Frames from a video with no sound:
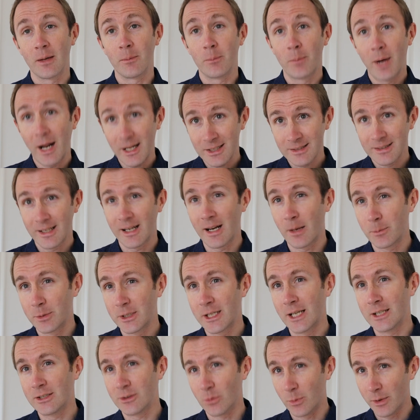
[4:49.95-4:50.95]
patch that
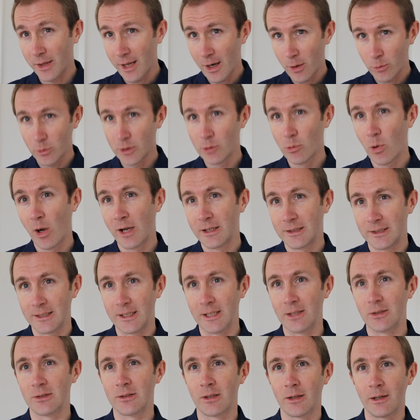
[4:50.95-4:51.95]
application without rewriting
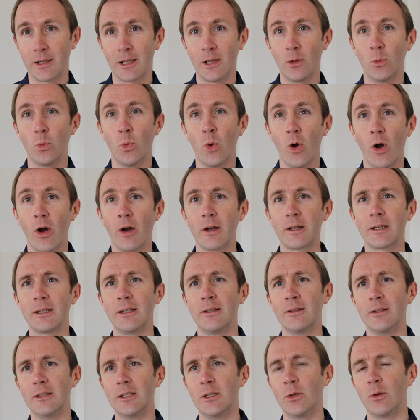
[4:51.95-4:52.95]
it so that it'll work
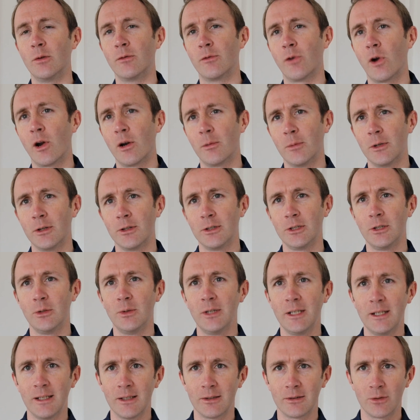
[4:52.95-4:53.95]
in the new environment that you
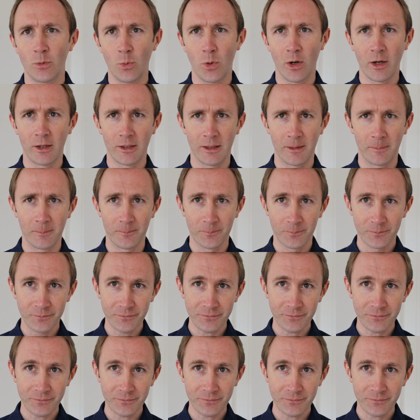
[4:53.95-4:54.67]
need it to work in.